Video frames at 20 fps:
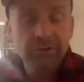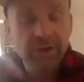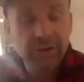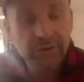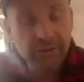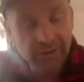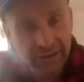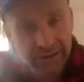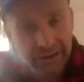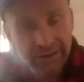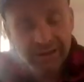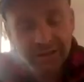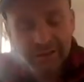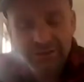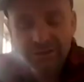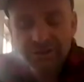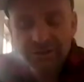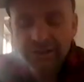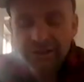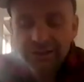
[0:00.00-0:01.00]
The thing
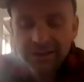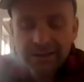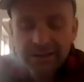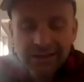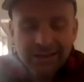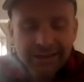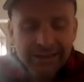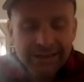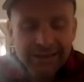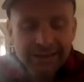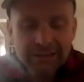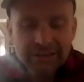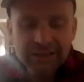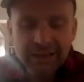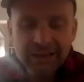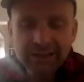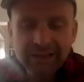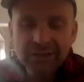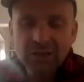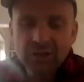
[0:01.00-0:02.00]
is
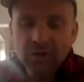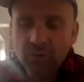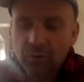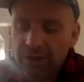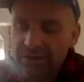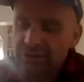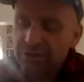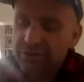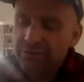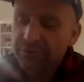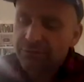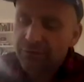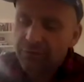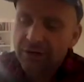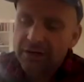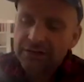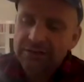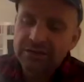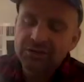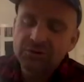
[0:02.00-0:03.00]
that the question for
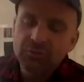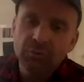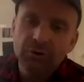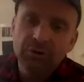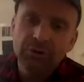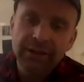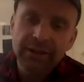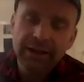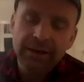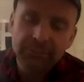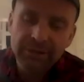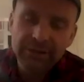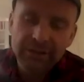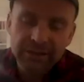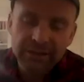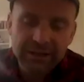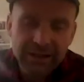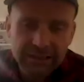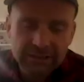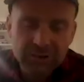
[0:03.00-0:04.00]
us is, will that be the
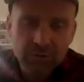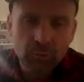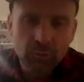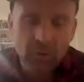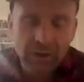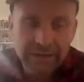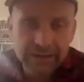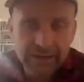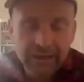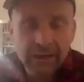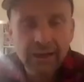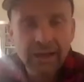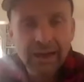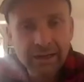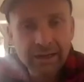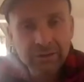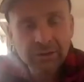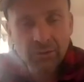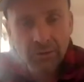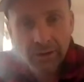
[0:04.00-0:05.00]
next white
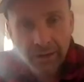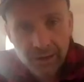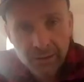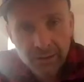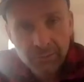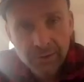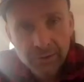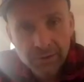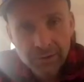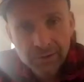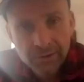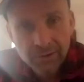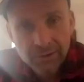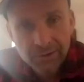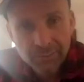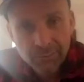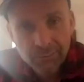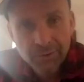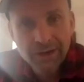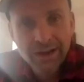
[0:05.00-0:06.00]
land grab,
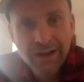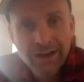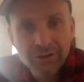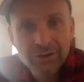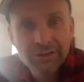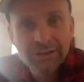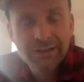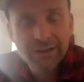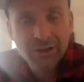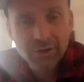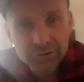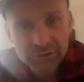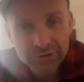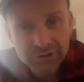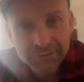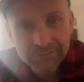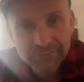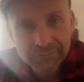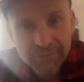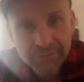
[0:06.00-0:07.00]
but out in the ocean?